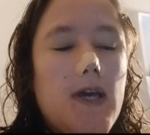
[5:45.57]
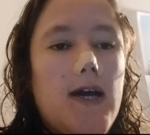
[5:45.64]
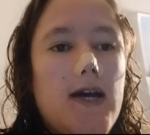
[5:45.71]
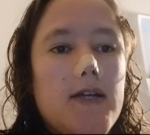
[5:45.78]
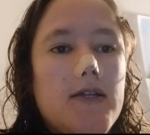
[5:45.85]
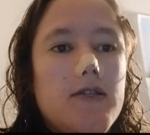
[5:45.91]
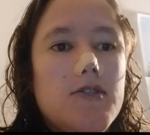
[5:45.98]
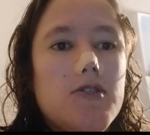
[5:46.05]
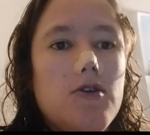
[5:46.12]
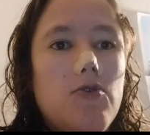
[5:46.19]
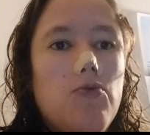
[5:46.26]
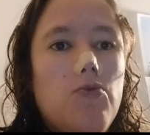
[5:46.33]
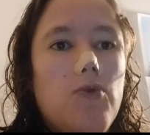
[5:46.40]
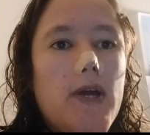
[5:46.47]
and it's
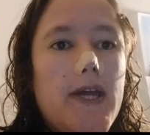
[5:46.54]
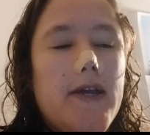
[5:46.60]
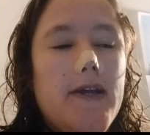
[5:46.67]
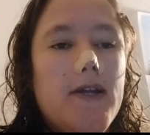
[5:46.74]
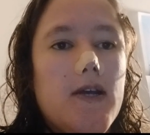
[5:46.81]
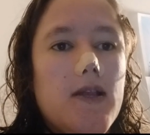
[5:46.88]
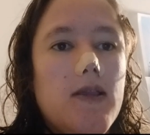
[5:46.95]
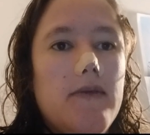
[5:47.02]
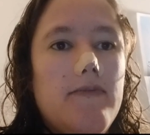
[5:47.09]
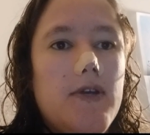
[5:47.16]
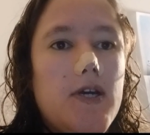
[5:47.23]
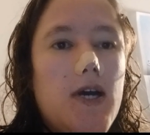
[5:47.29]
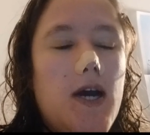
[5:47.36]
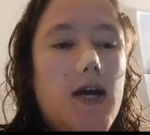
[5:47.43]
Waking
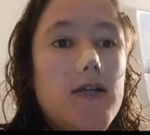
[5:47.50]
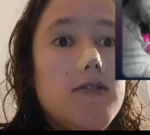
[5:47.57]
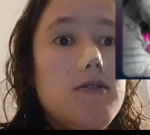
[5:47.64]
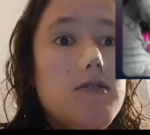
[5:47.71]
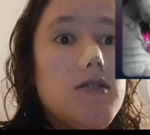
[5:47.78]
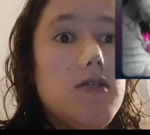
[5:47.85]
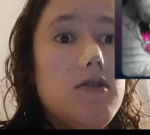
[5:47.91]
Olivia, and